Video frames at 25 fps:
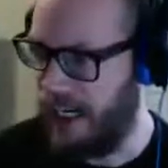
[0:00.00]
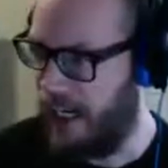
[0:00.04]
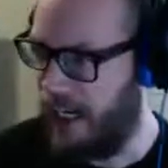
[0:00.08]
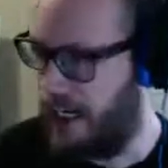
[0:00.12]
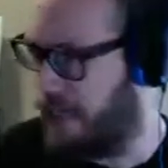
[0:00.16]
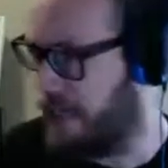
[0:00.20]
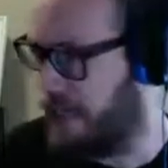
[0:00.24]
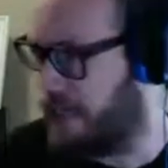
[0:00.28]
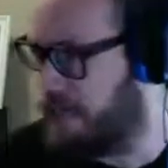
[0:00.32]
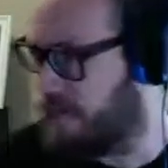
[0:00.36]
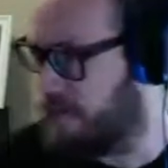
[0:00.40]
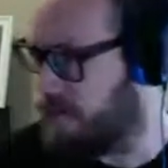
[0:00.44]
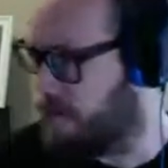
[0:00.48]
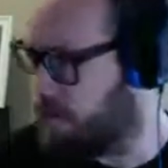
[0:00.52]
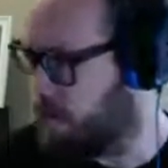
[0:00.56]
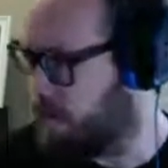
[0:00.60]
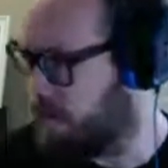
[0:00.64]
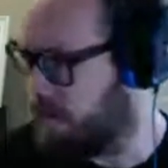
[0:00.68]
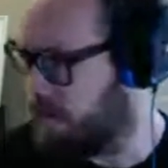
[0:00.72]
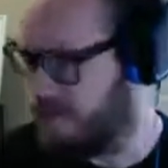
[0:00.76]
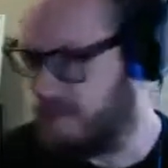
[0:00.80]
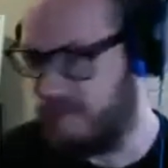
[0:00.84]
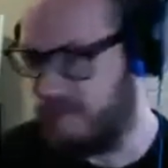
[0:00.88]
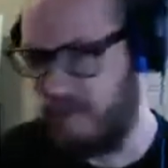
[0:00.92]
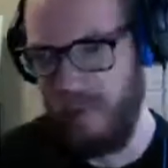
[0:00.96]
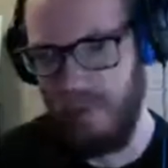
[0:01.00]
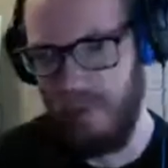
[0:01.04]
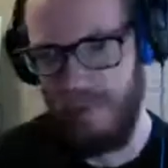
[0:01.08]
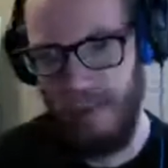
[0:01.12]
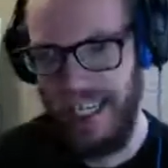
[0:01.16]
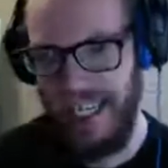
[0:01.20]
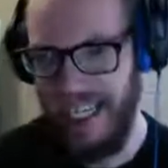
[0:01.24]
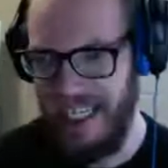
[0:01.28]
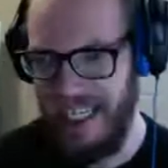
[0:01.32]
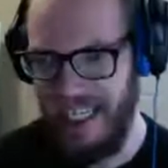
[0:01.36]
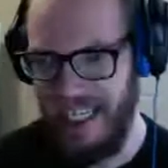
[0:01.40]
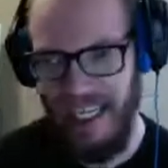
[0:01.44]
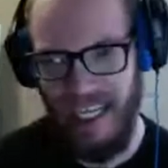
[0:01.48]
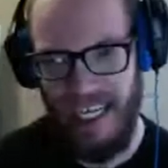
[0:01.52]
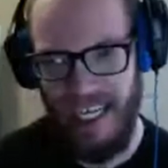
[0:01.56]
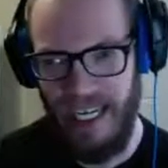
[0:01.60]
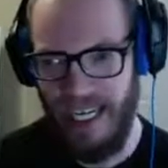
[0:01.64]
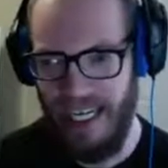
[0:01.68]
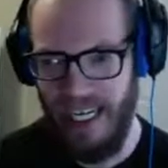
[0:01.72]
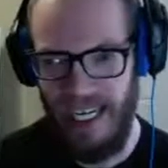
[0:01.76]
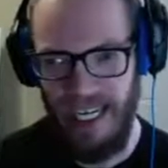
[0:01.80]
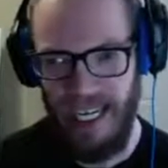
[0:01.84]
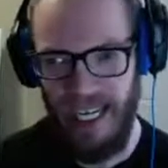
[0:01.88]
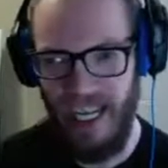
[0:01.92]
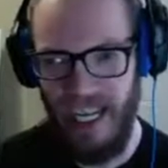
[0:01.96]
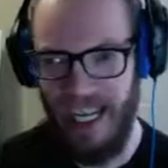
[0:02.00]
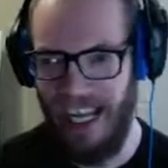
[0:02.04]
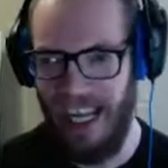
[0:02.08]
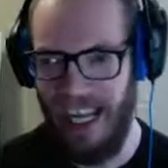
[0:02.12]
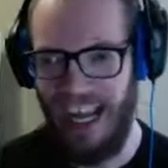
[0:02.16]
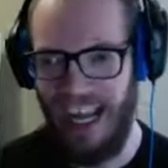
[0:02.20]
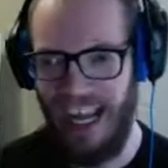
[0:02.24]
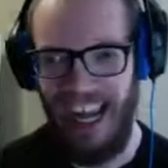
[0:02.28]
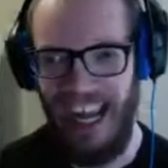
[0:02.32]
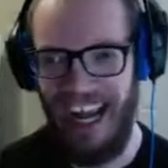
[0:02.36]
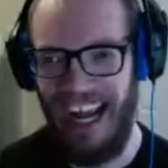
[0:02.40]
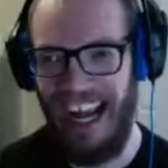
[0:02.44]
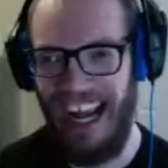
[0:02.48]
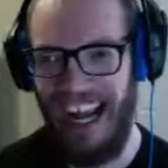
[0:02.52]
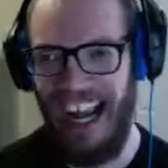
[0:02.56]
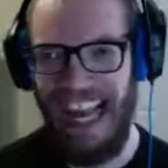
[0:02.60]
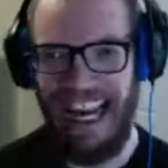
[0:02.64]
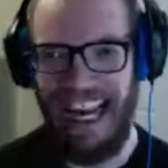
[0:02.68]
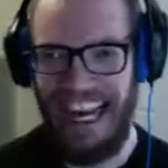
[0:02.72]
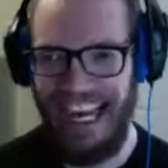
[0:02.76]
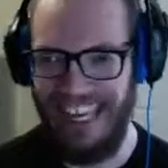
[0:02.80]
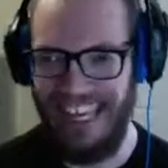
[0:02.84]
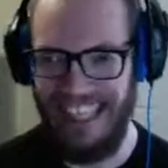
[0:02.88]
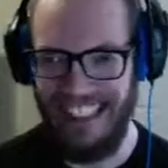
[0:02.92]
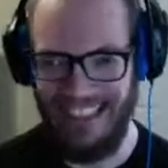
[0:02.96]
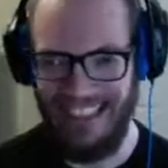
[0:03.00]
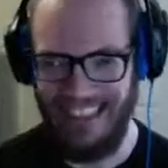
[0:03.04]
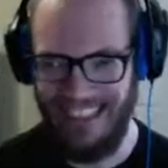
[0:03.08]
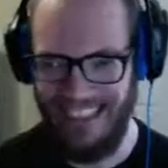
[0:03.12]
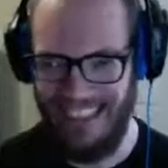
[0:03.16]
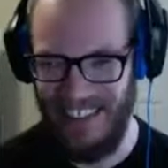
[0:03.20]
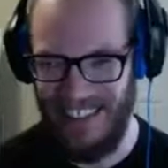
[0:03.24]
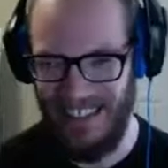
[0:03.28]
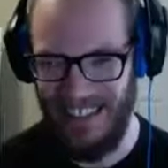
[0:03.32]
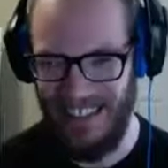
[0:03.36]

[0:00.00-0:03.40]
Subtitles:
And for me, I hate soup.